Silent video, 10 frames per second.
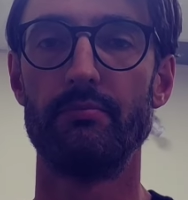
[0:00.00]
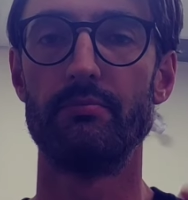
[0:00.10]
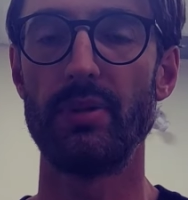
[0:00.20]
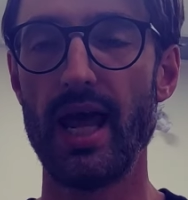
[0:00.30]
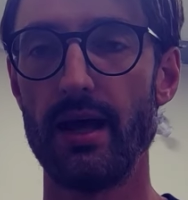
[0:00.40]

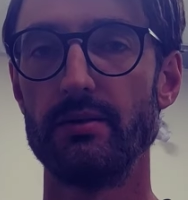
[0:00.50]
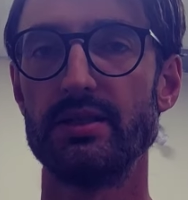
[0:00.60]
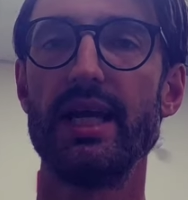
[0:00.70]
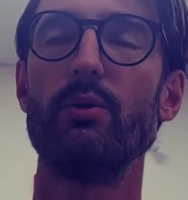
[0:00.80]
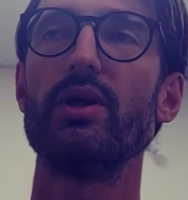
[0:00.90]
Ble,
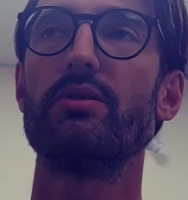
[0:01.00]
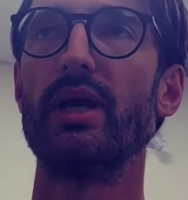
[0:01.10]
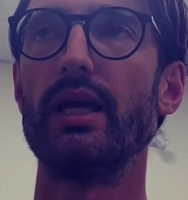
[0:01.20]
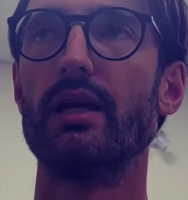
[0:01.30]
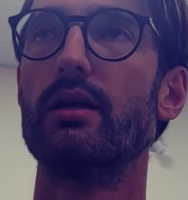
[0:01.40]
say it with
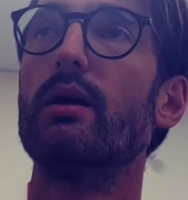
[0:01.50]
me.